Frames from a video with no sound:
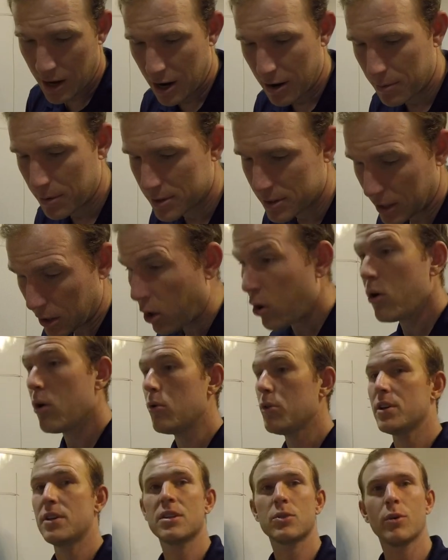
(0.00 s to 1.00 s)
everybody's like,
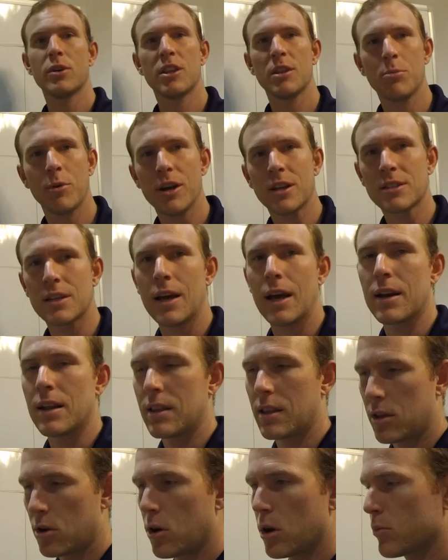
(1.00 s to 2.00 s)
oh, they just went to the break side,
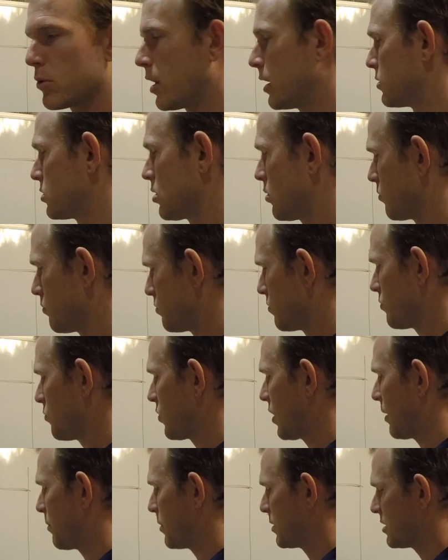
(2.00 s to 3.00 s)
and they all run. So you
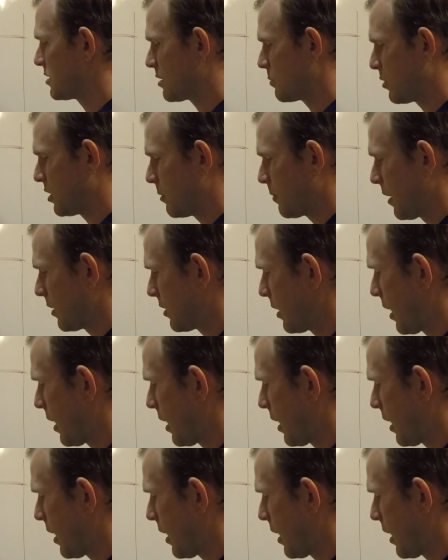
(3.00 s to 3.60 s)
got to be disciplined about